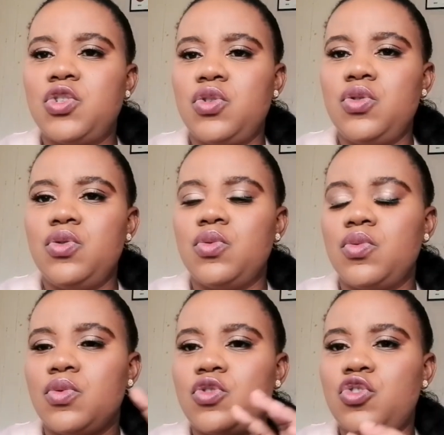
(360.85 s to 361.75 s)
to
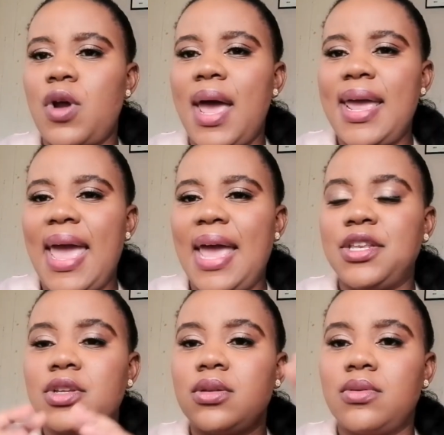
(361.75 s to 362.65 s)
try
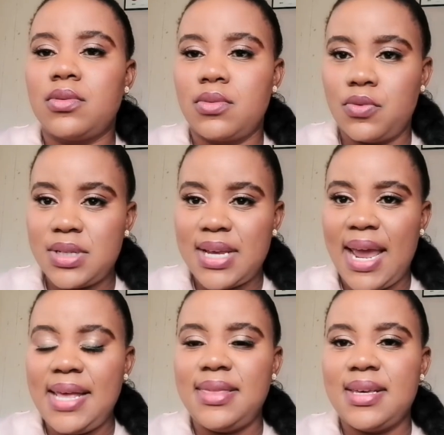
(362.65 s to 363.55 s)
and
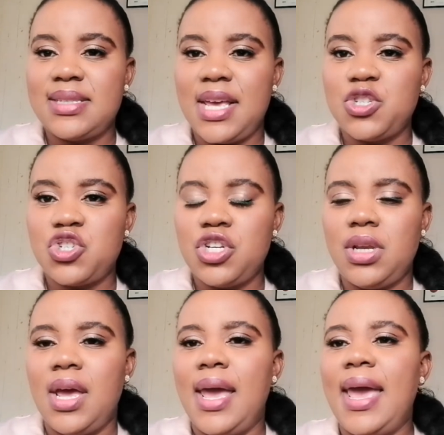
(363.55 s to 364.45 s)
retain the attention,